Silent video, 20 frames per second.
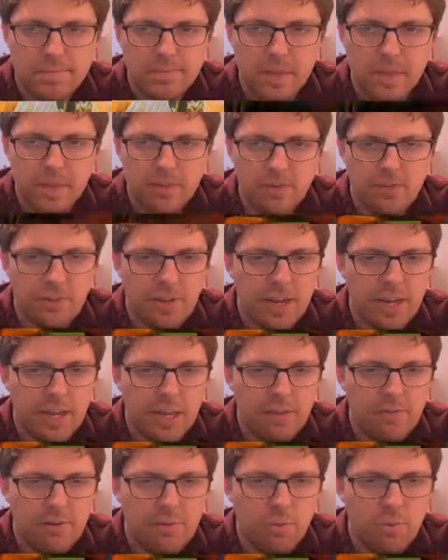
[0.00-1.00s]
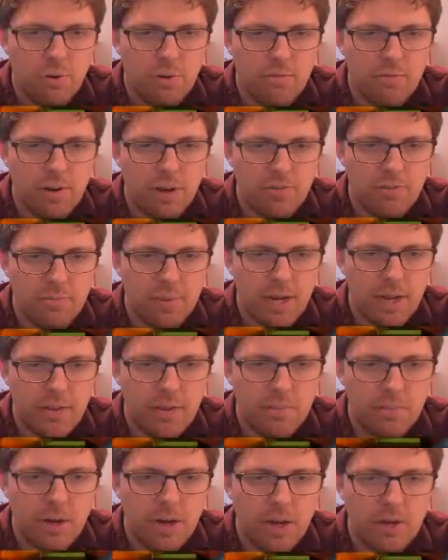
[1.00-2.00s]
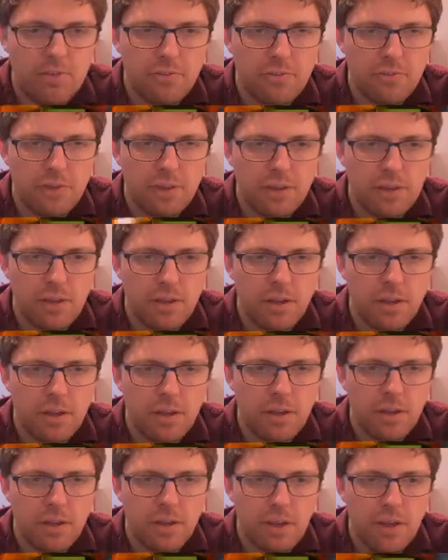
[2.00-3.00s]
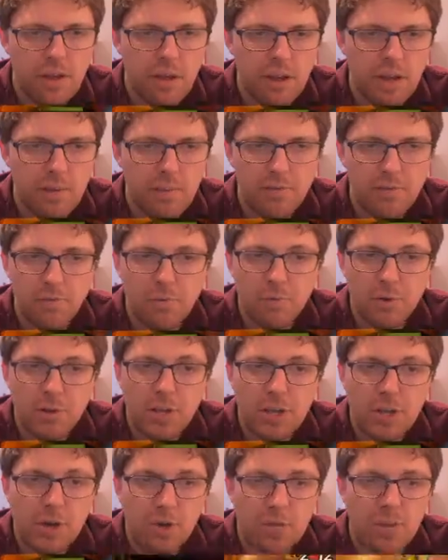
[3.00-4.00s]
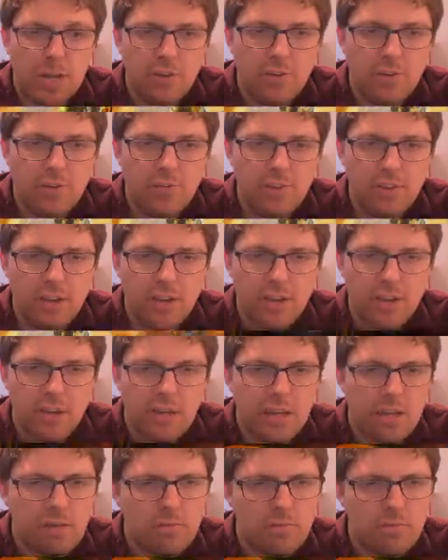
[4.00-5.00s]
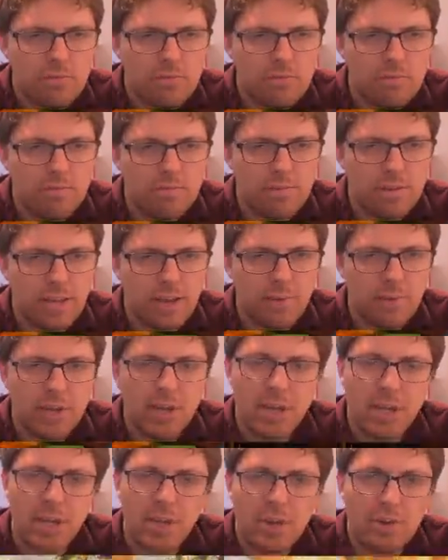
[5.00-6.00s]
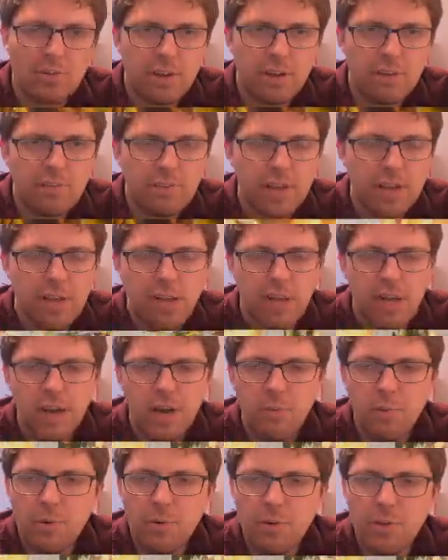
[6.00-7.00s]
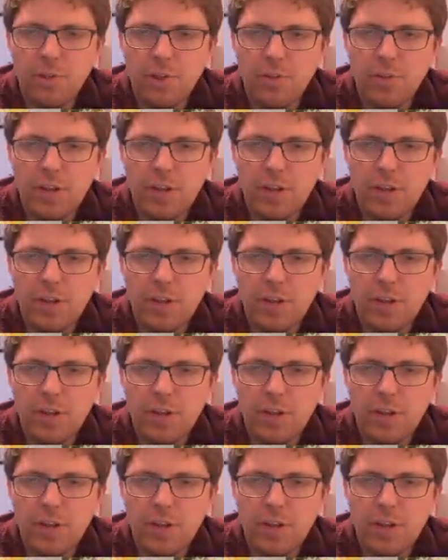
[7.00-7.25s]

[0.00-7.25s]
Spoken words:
Just to get even more Frostbite on the boss. Because we really only just... Yeah, we can kill ourselves. We really only